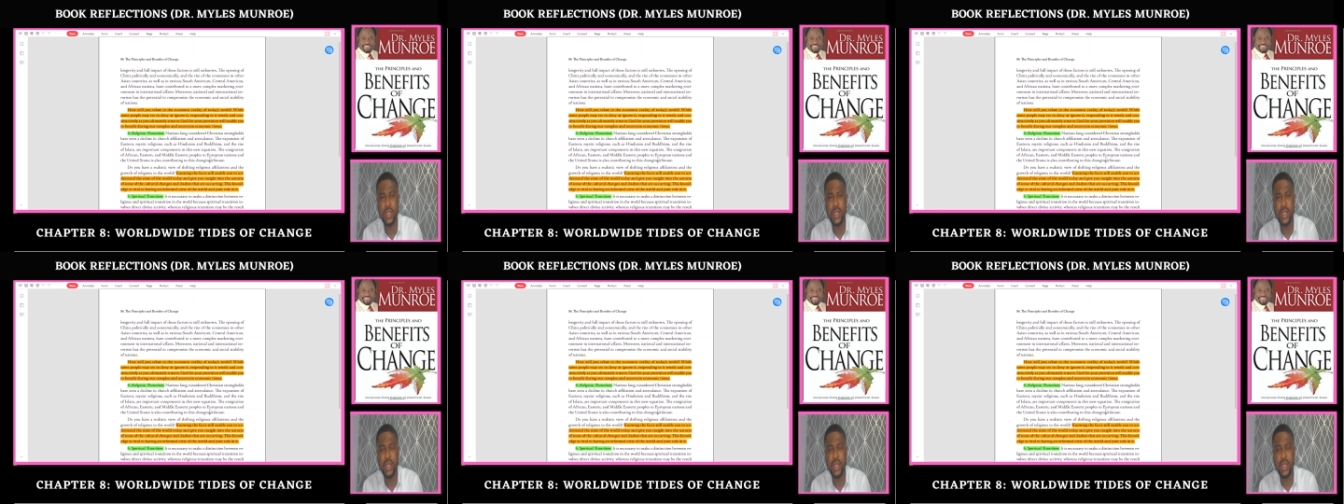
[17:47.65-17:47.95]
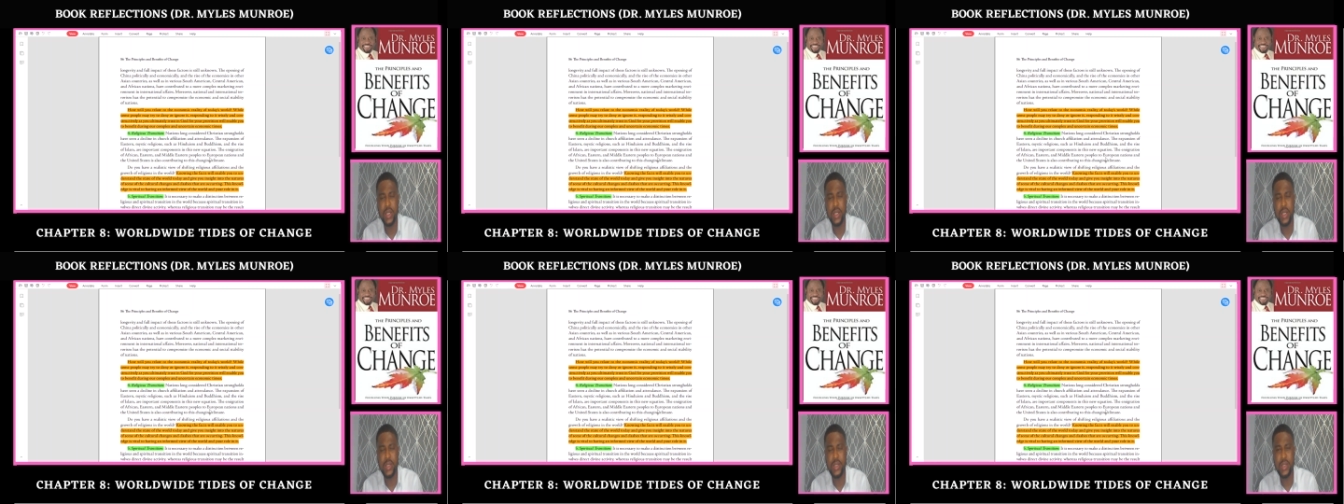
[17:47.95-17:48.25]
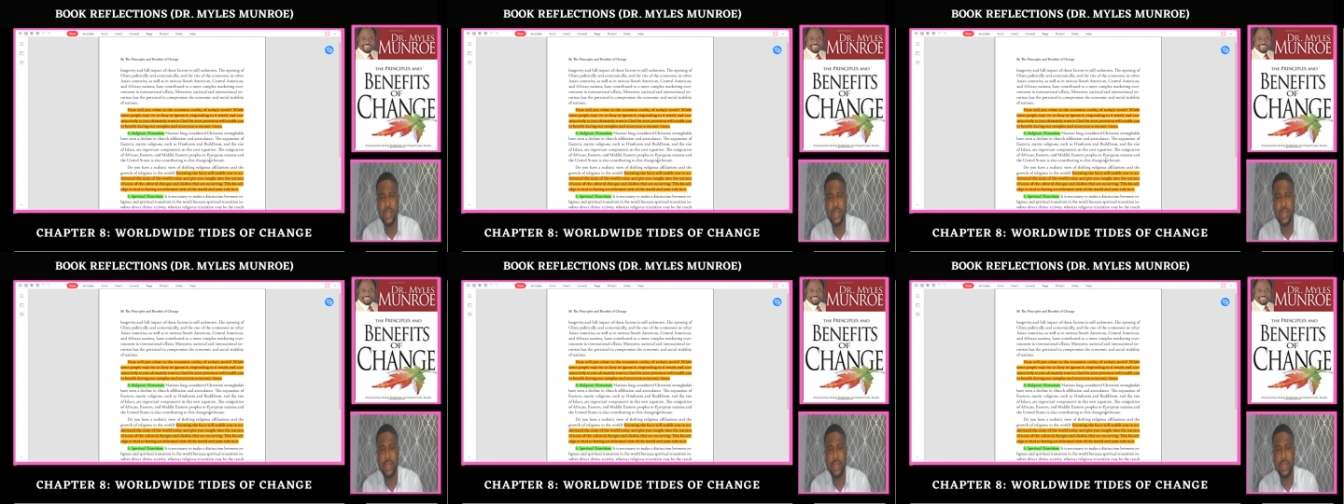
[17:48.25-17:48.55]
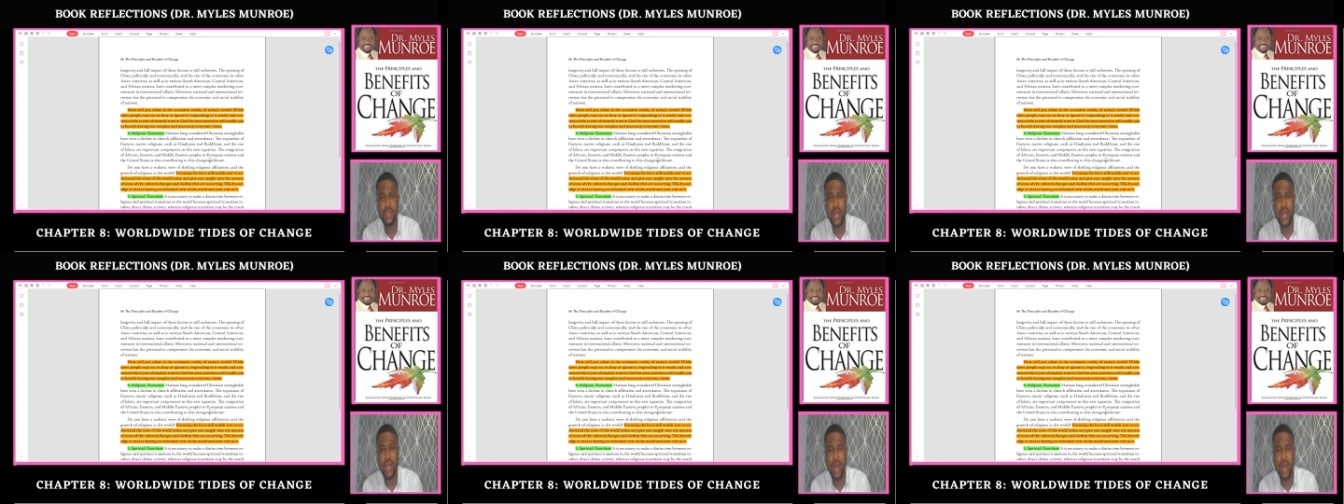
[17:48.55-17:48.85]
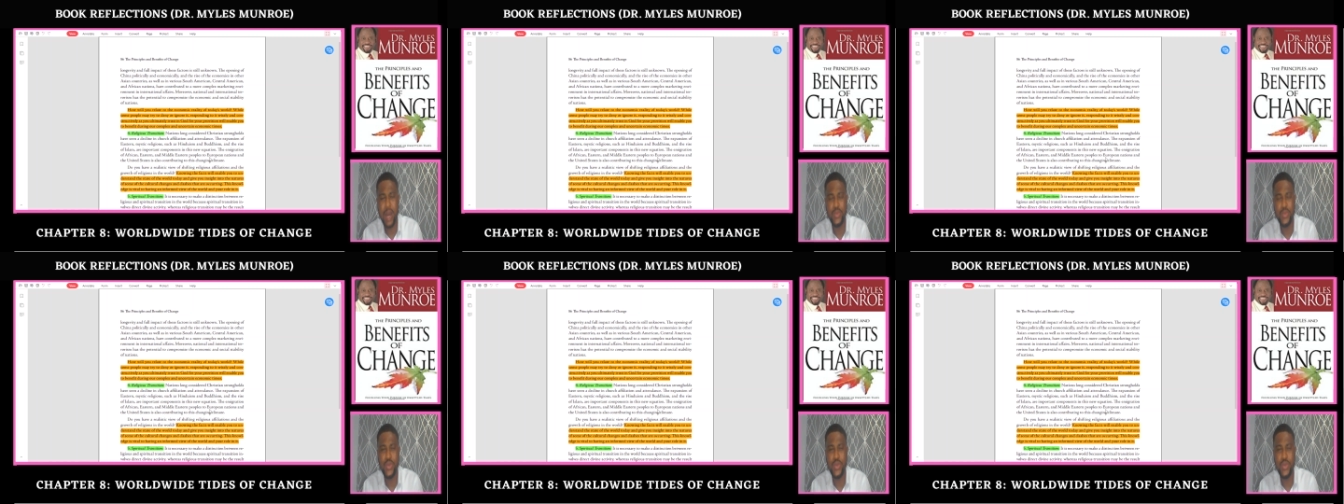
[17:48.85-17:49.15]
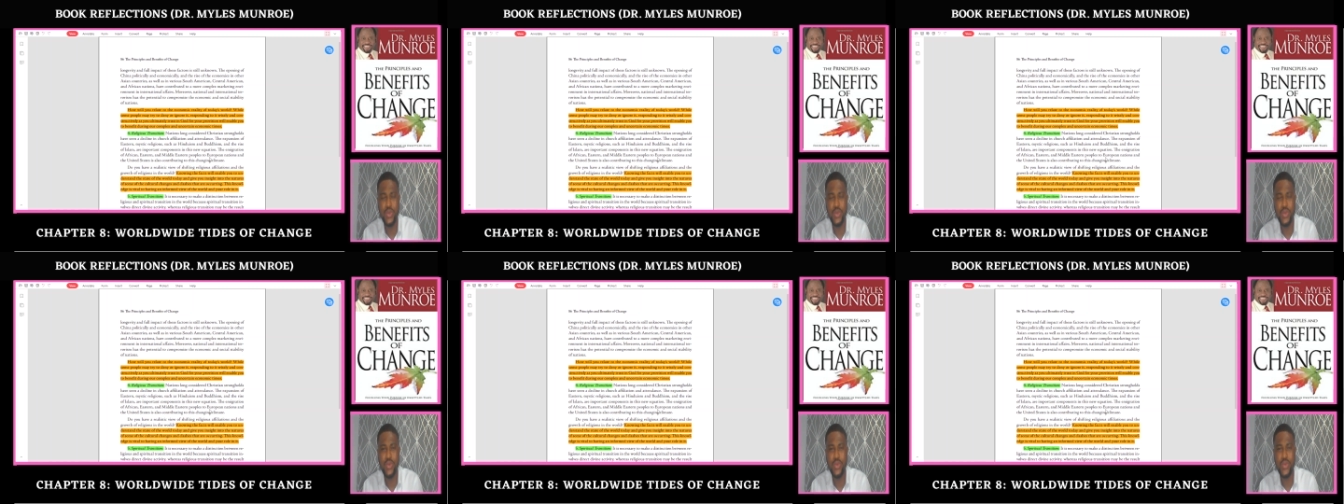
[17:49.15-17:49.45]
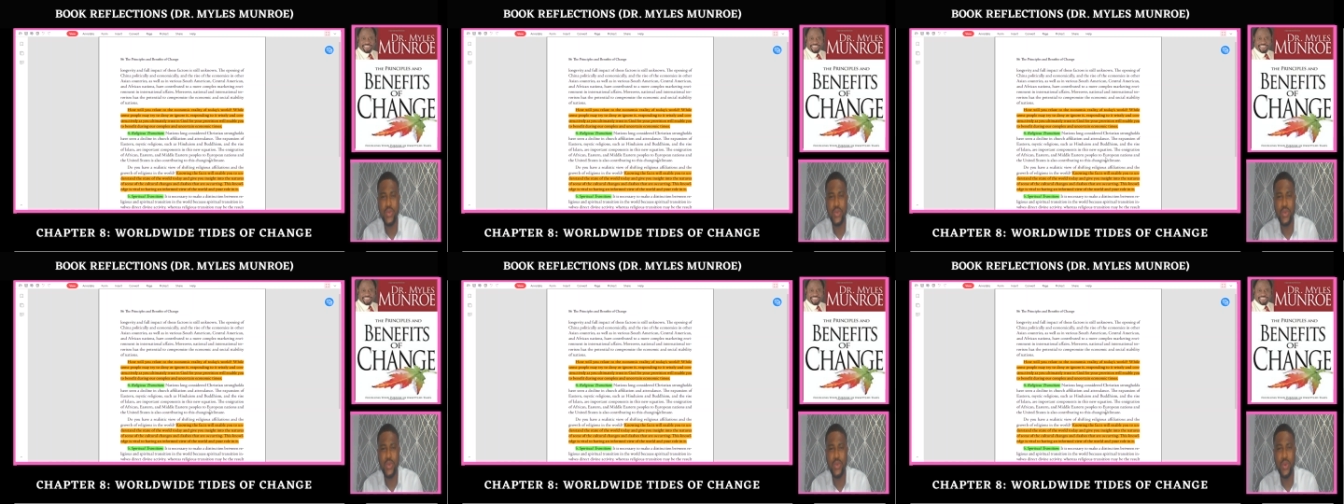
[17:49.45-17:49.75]
it is up to you
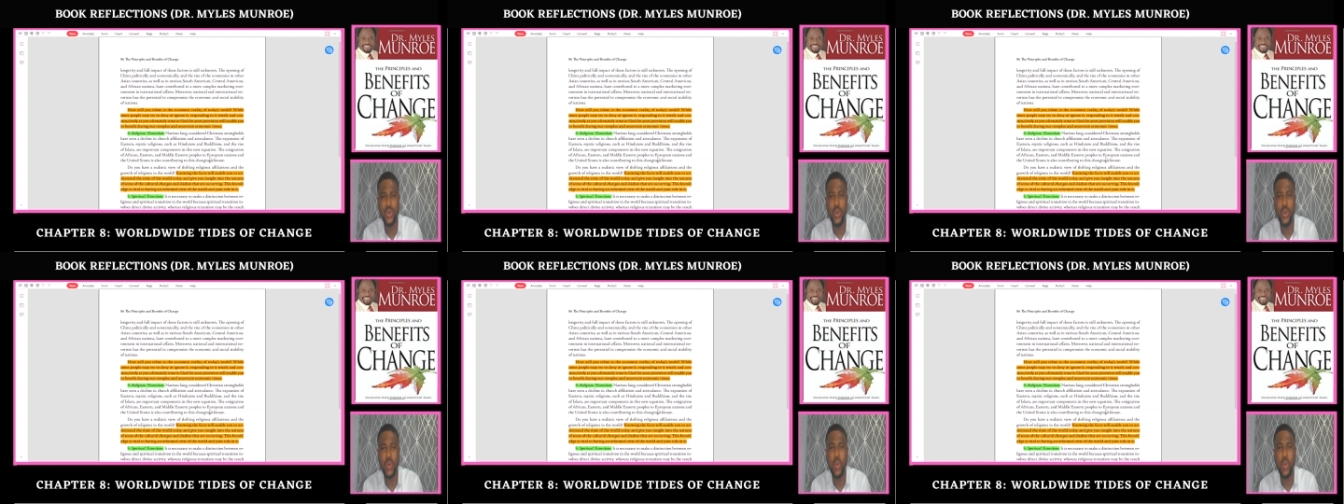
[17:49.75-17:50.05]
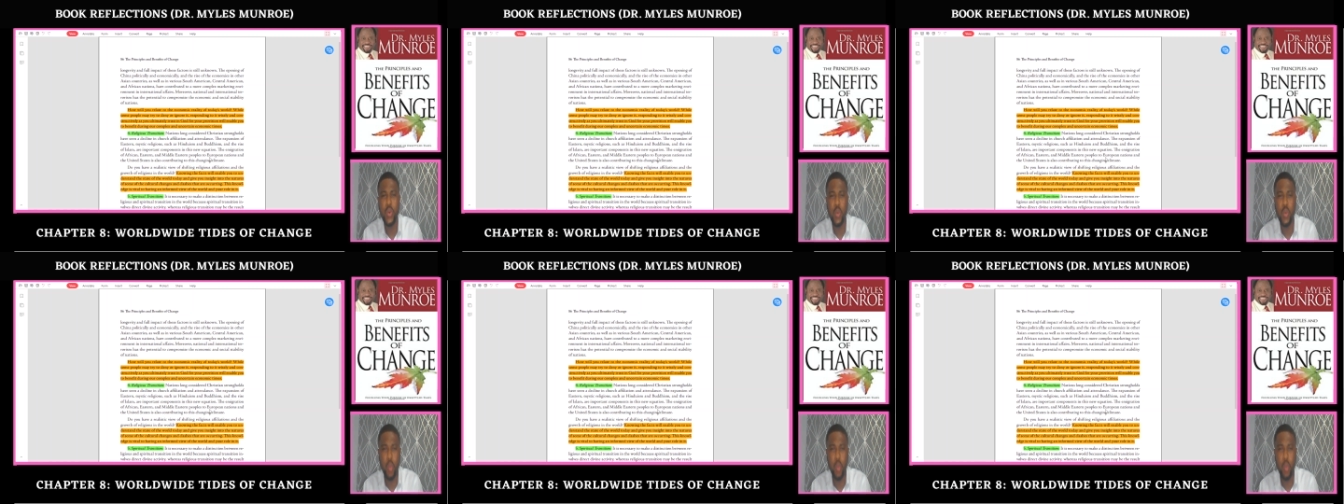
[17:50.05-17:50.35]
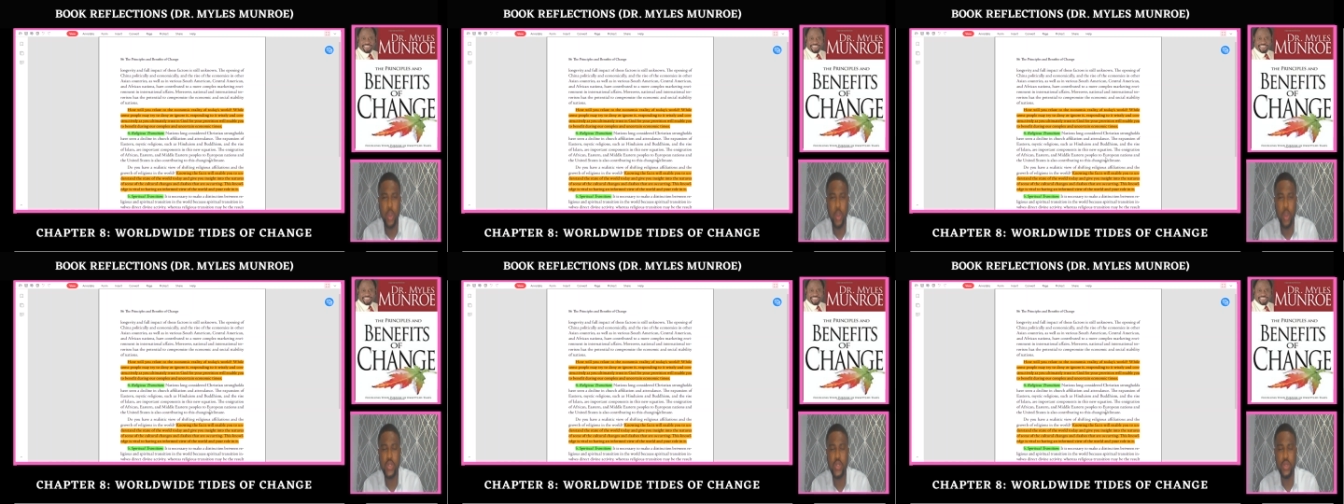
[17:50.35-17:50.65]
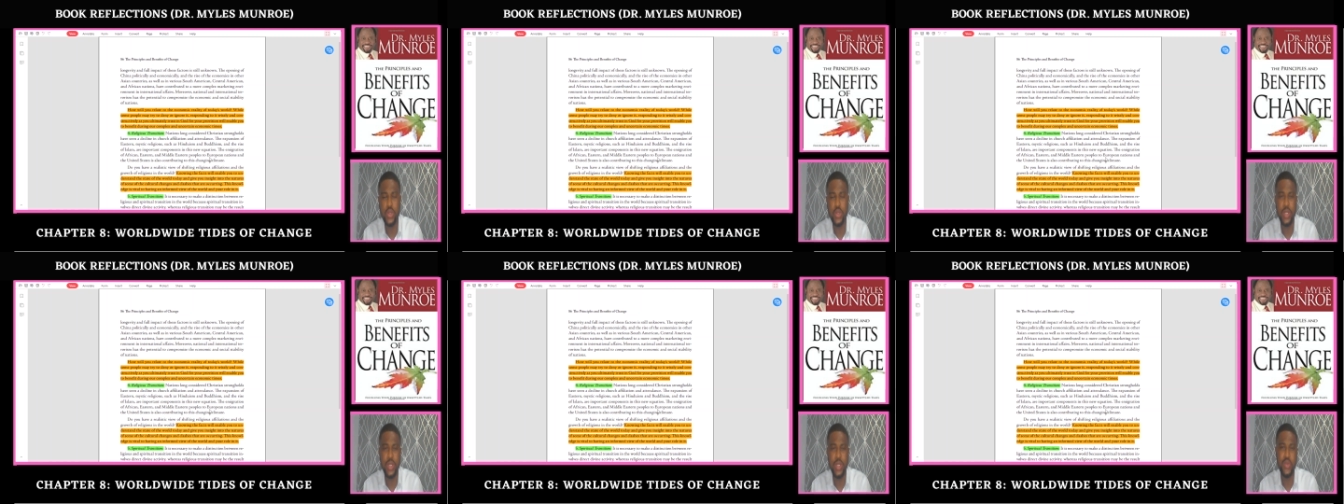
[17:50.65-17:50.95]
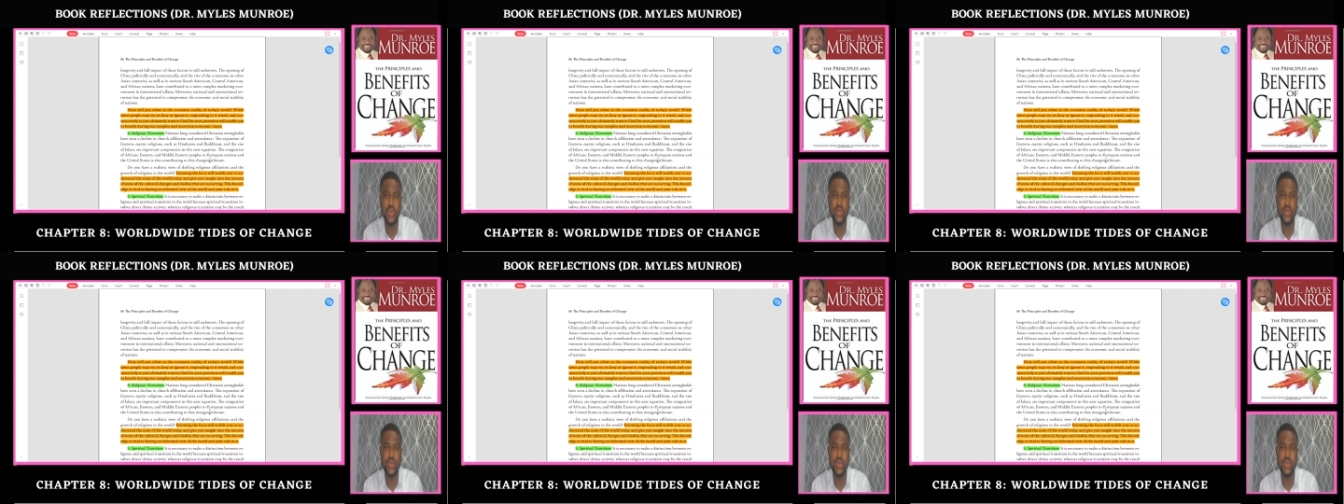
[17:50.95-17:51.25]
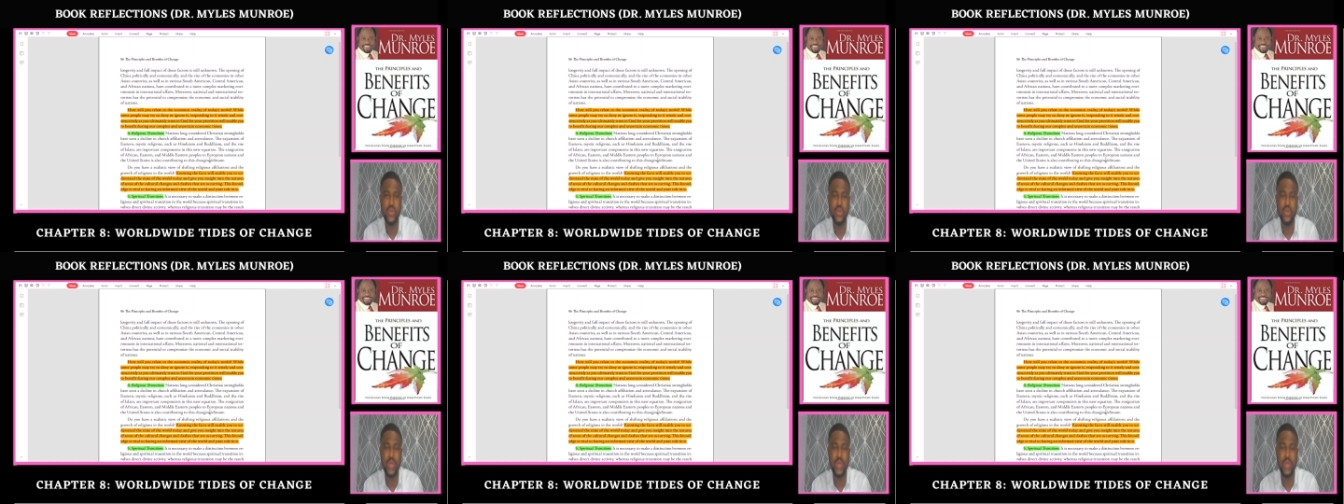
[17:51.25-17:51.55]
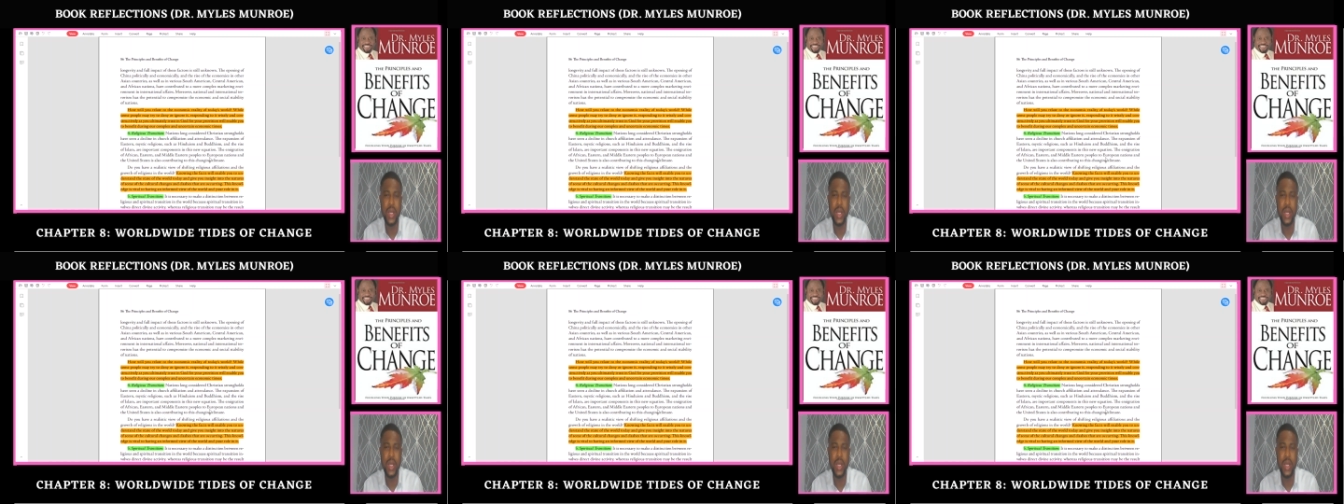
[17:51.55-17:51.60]
to know what you need to do